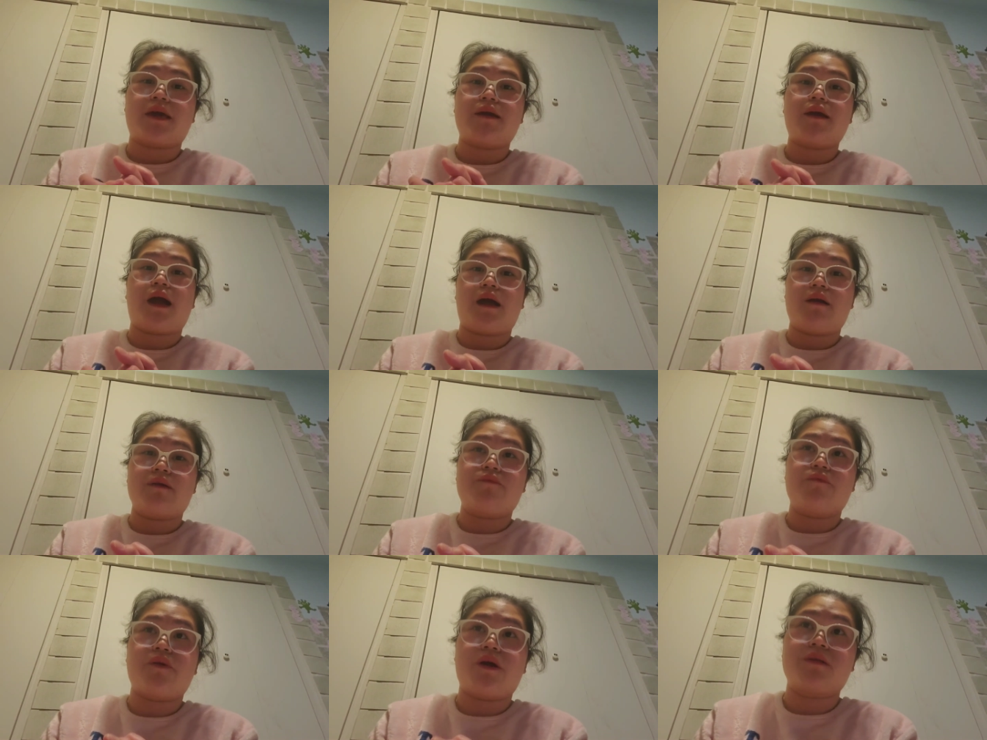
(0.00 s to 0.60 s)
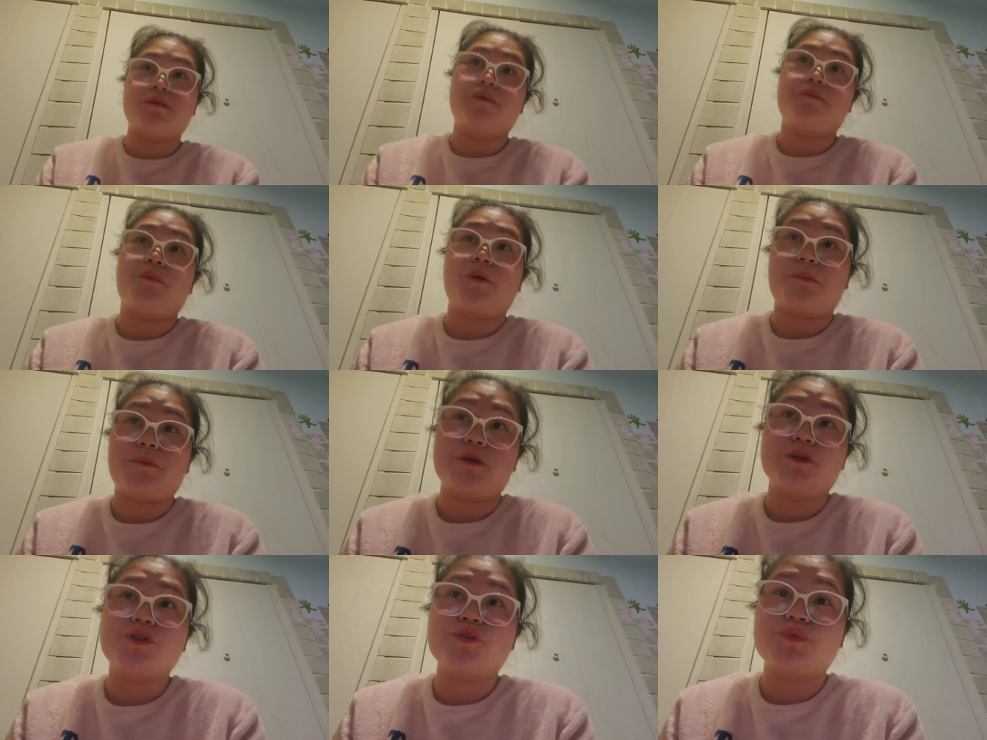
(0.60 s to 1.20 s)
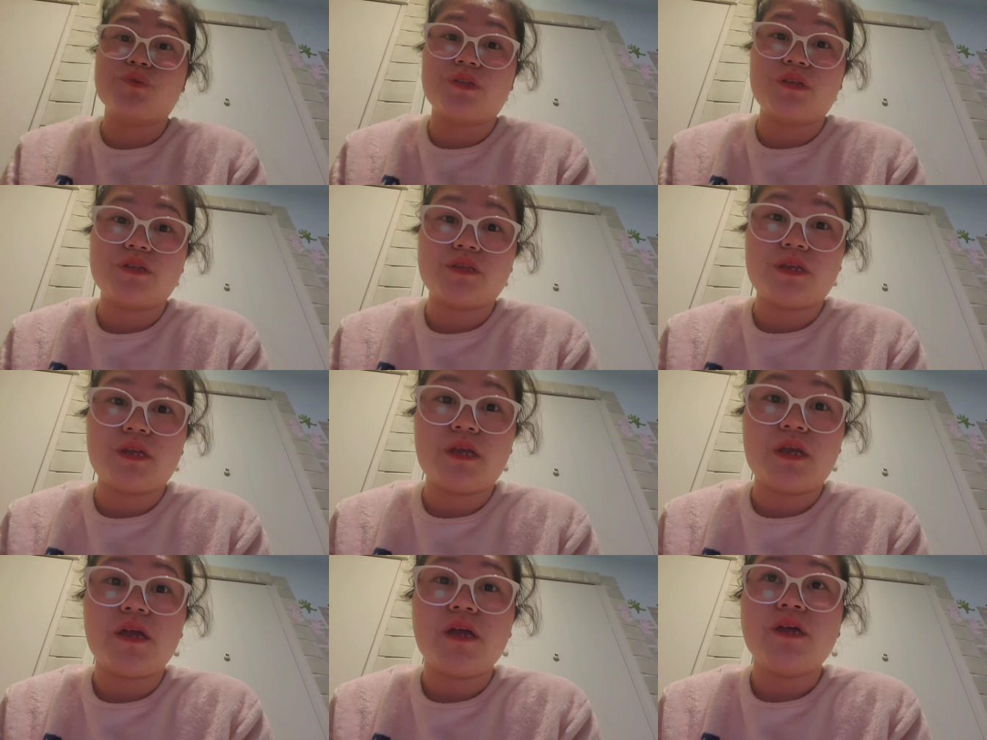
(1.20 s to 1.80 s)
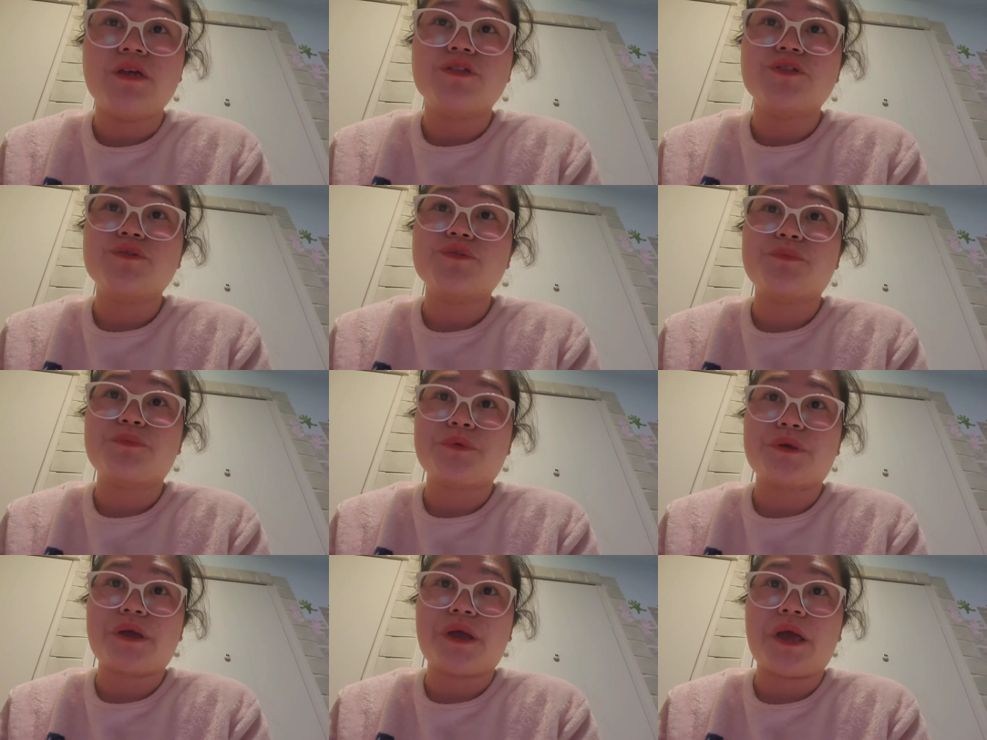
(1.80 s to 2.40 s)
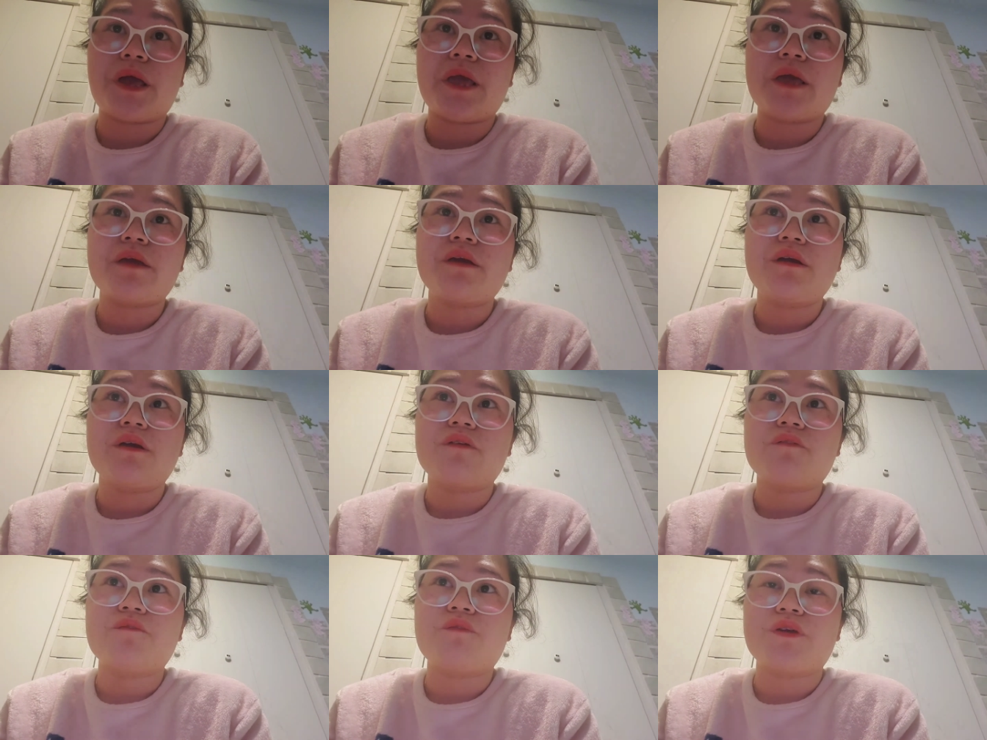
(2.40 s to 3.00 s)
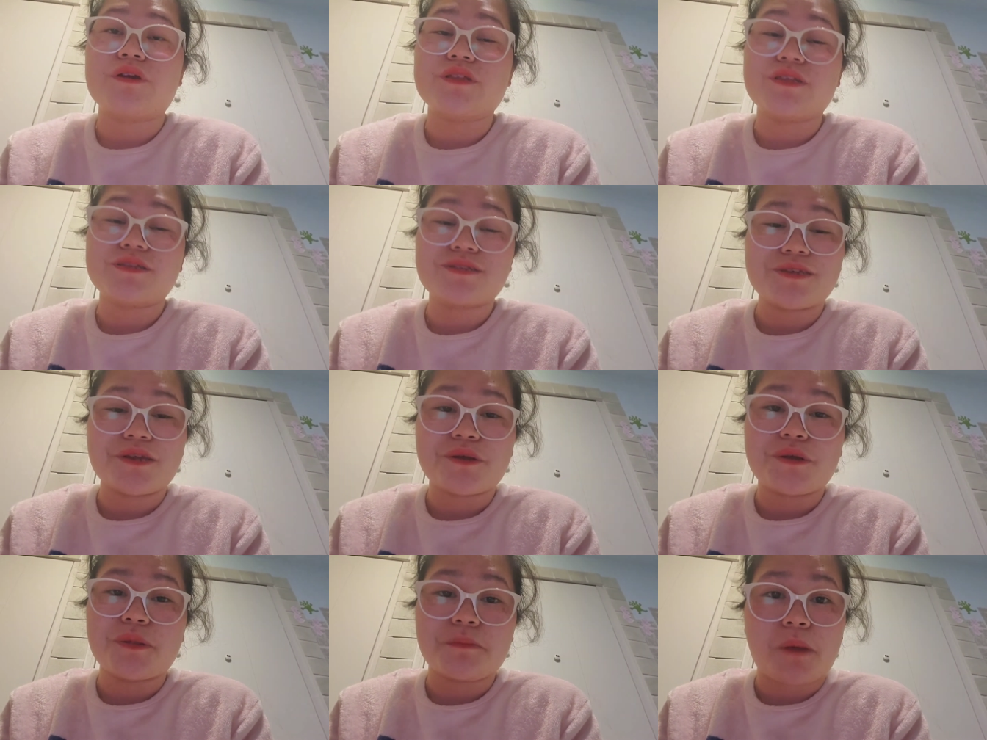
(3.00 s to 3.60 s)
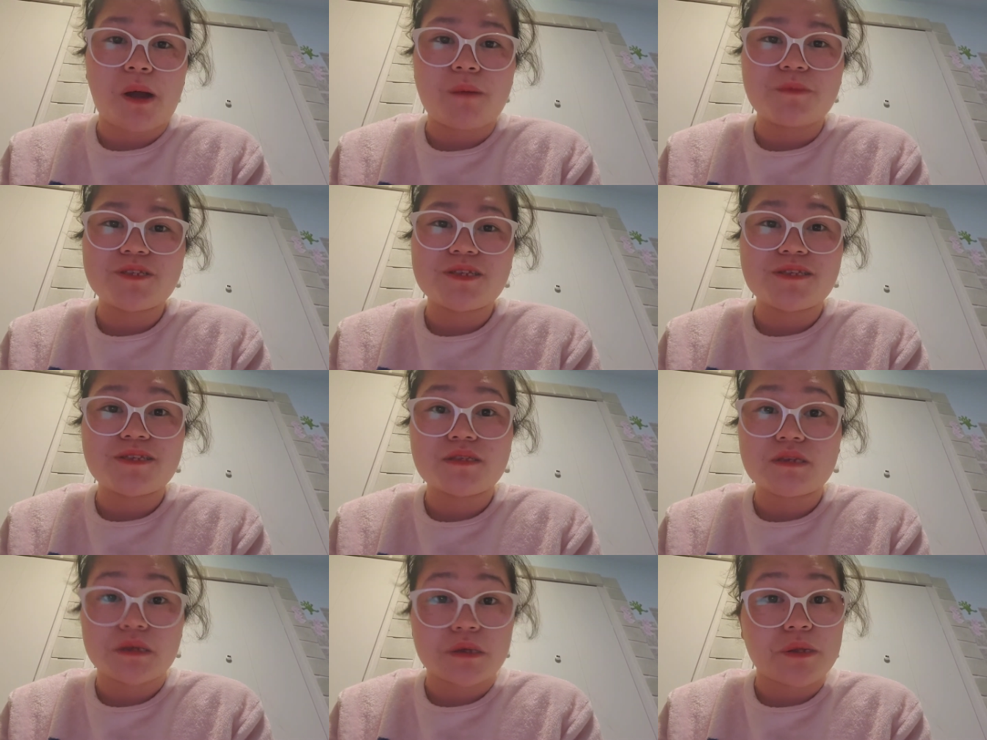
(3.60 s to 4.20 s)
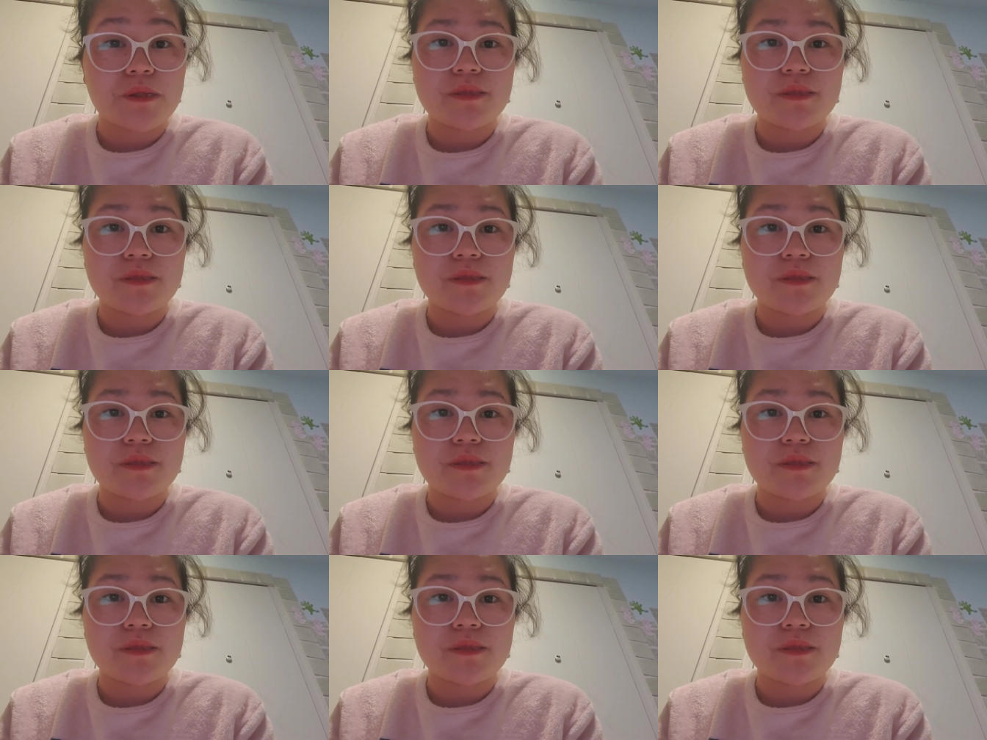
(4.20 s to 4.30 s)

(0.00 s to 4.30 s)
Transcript: had an opportunity to pray for the single moms and single